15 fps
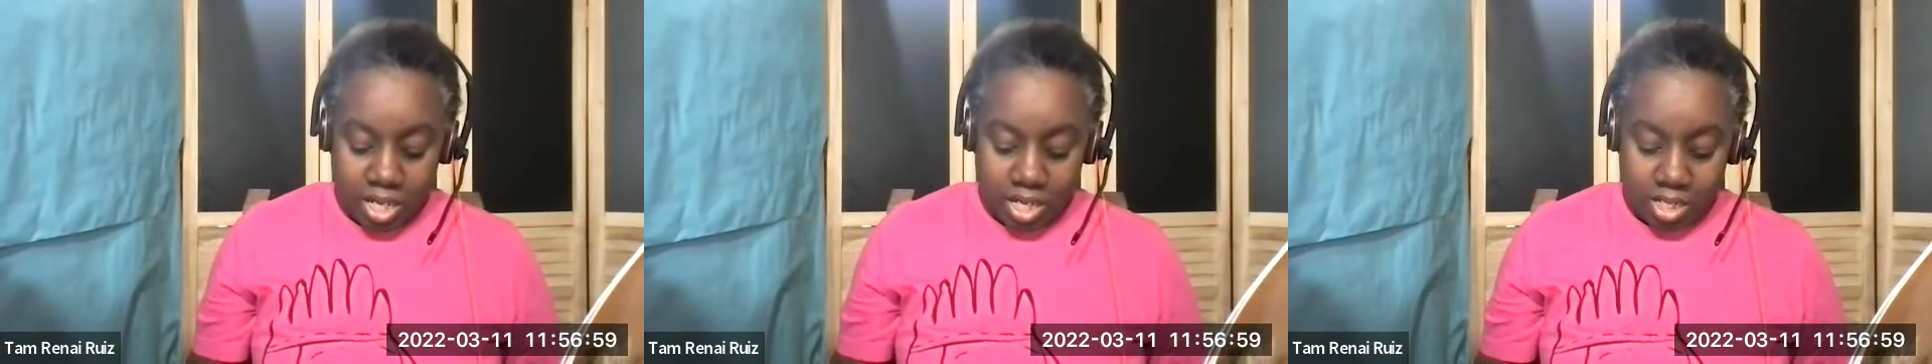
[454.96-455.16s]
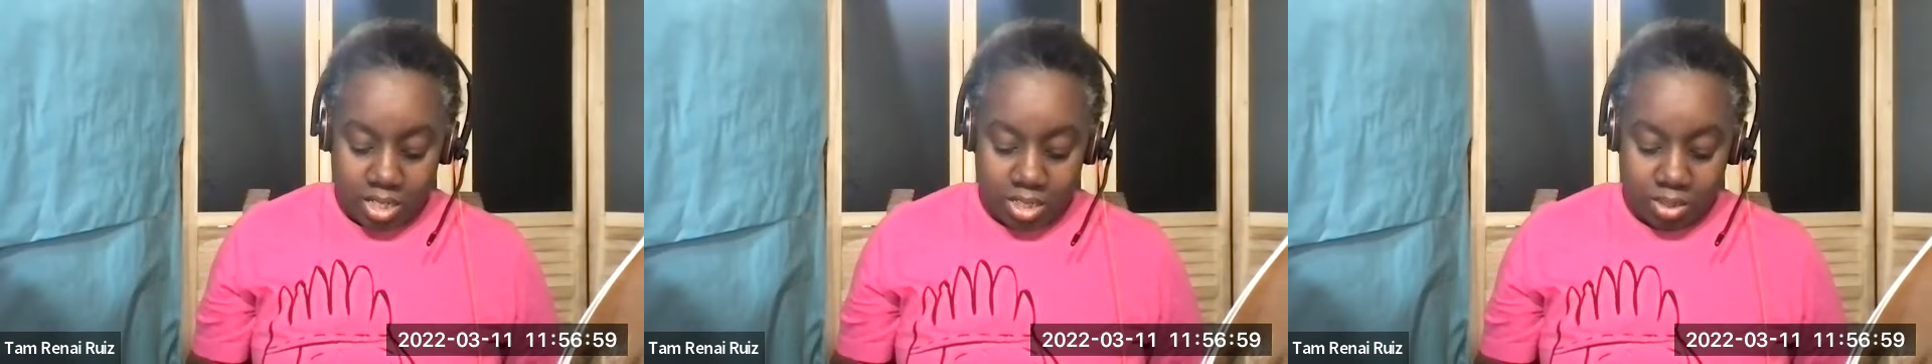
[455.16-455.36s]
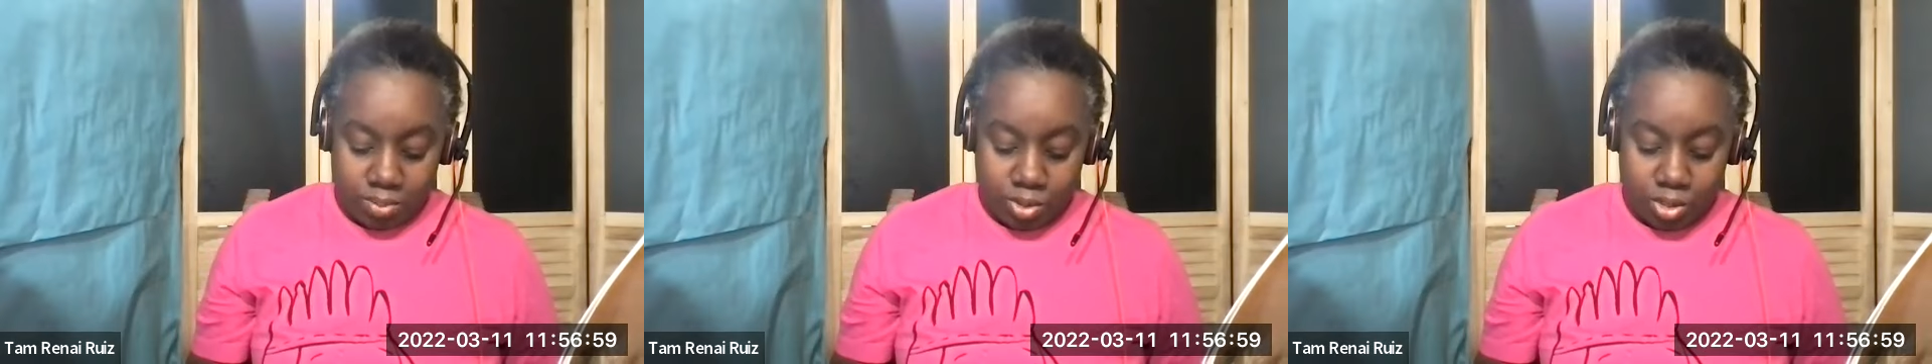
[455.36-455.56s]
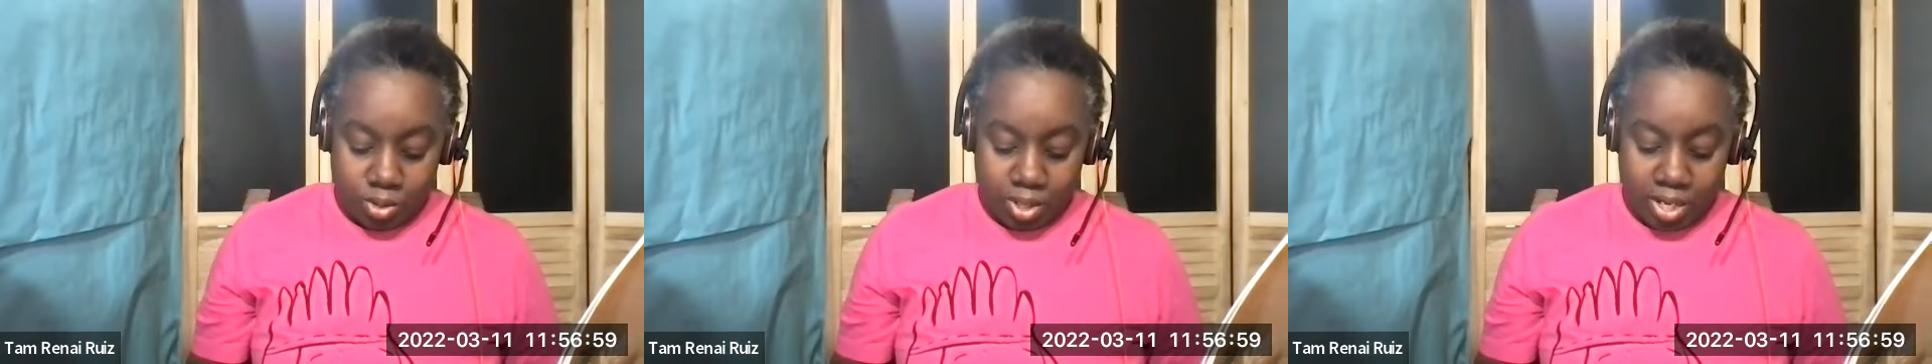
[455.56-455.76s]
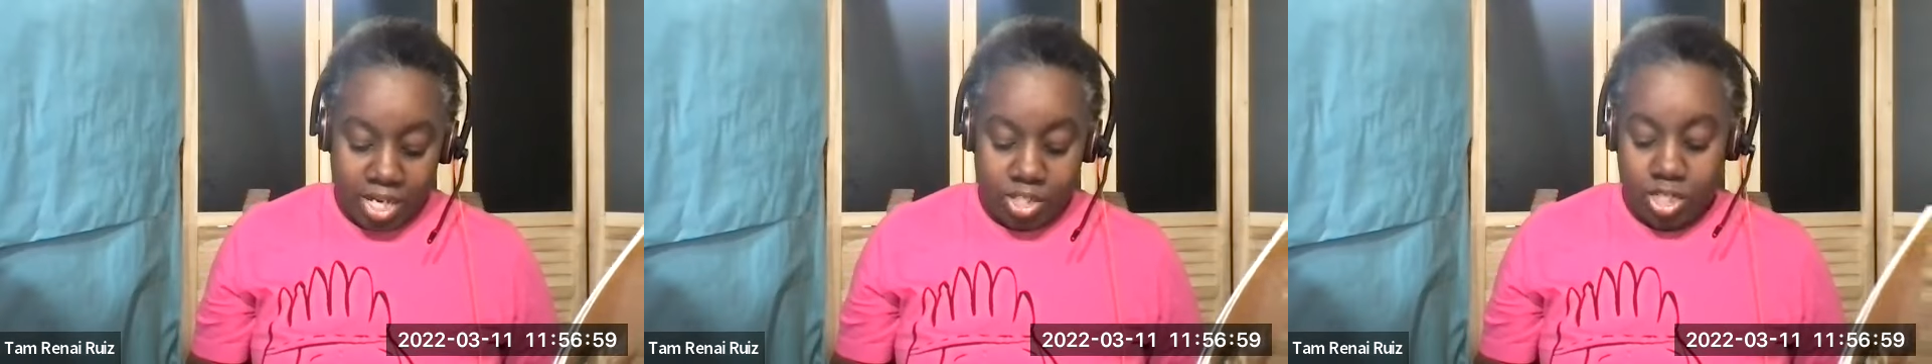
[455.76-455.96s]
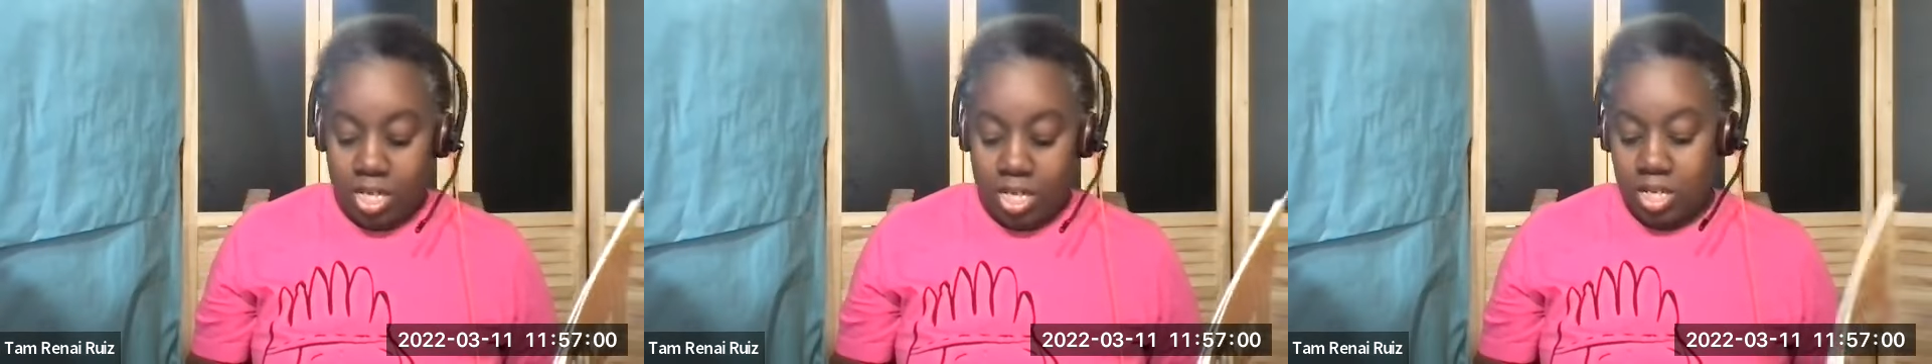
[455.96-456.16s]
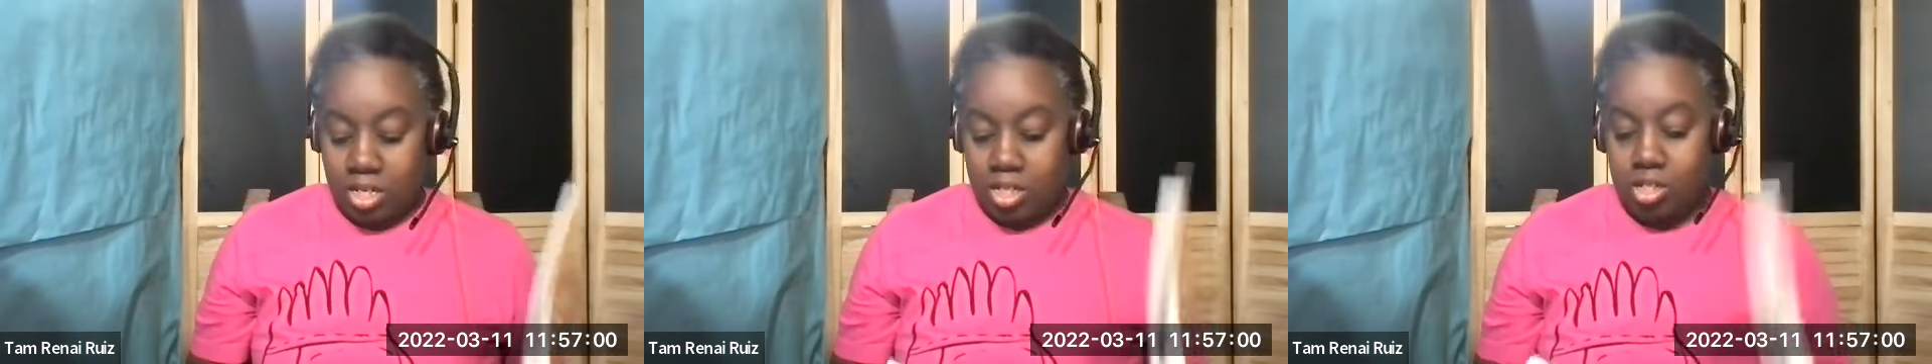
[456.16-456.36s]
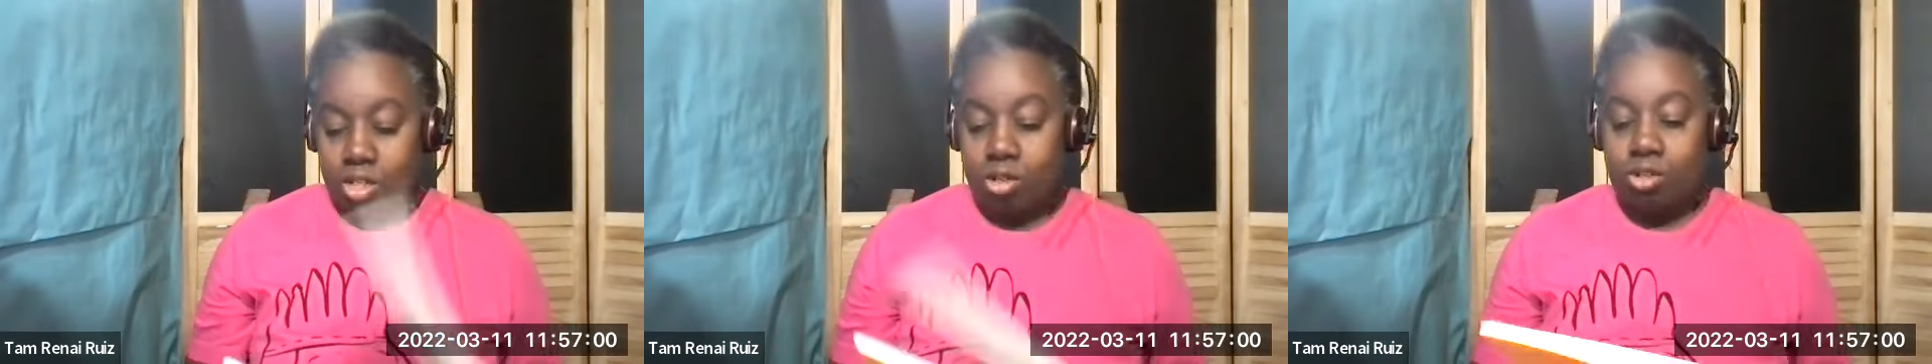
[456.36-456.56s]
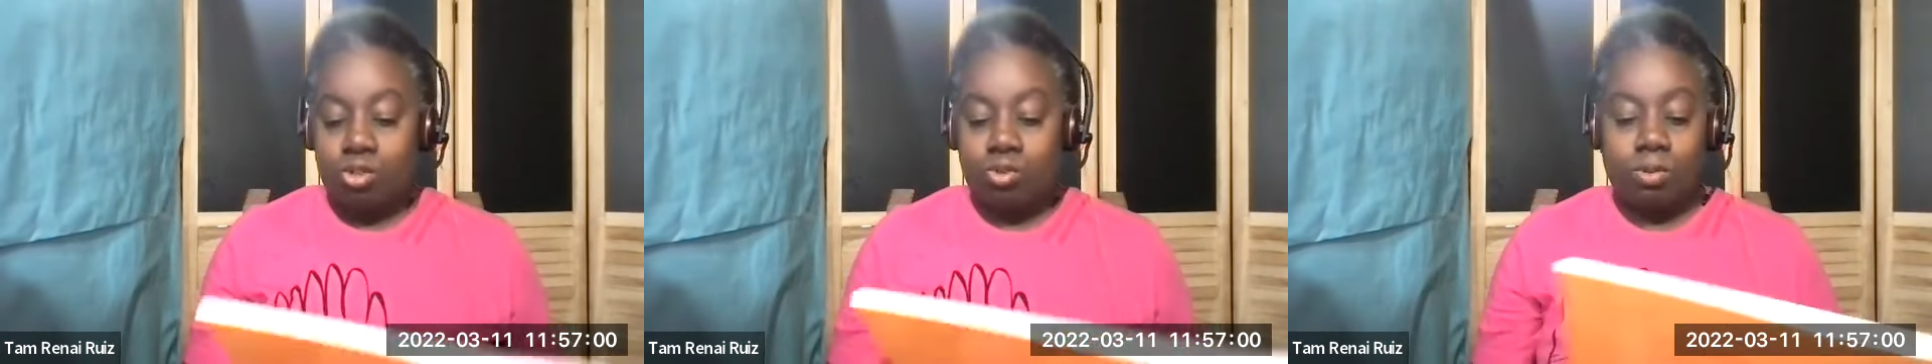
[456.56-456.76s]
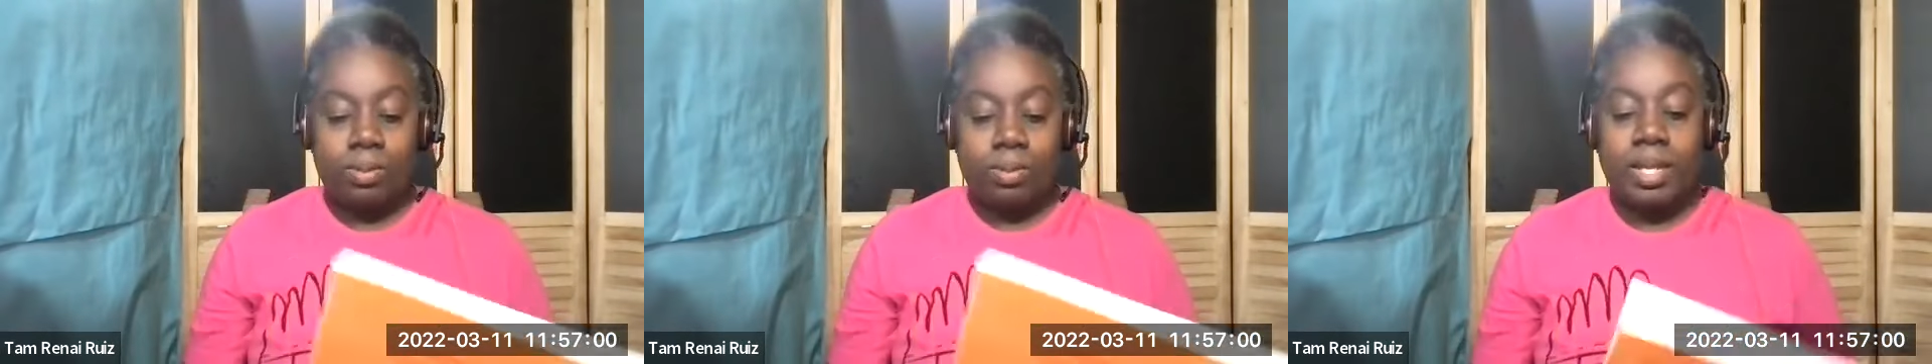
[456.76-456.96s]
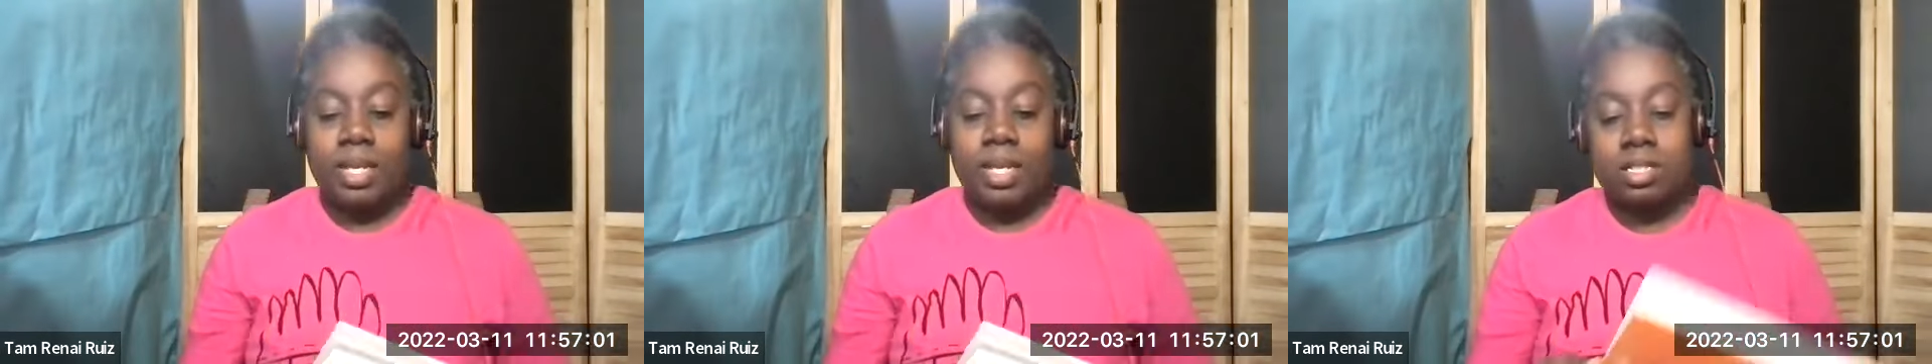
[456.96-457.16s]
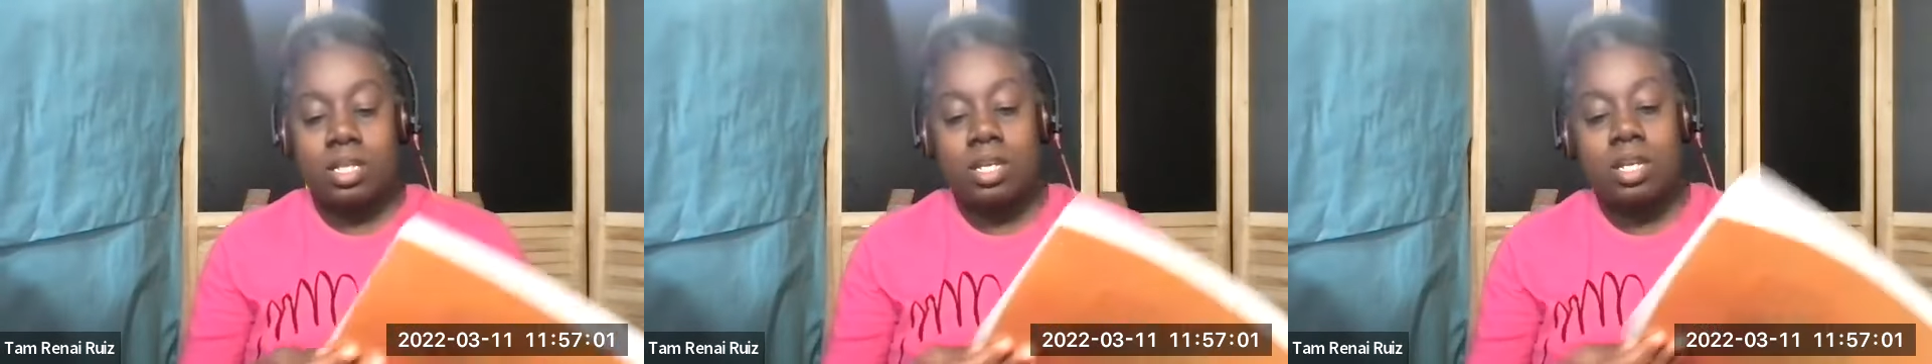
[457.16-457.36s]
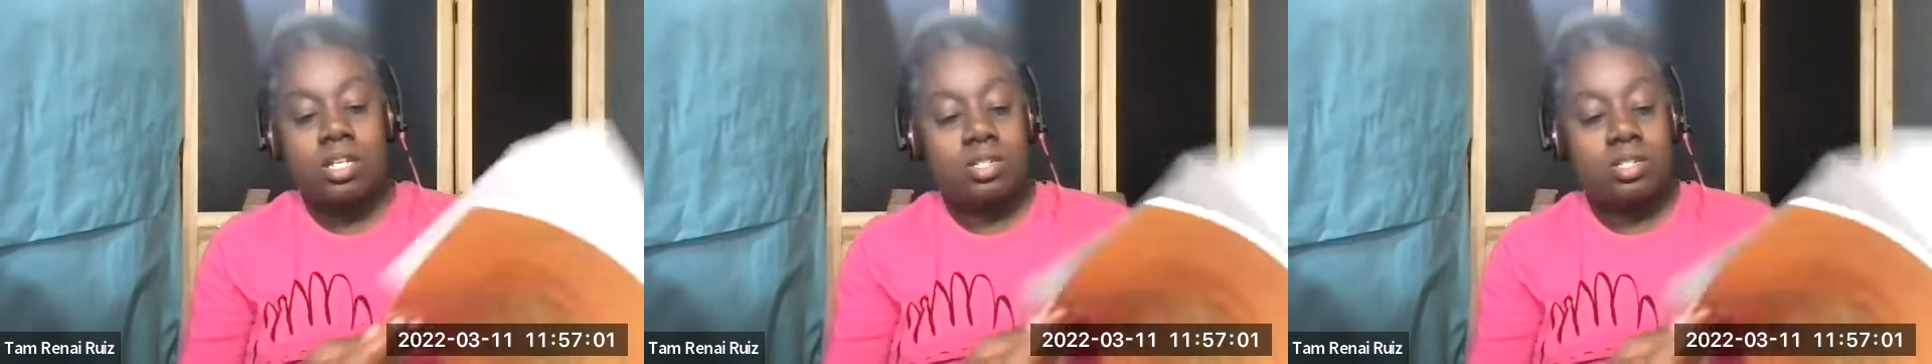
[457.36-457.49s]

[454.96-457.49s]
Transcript: and some strange and unusual plants.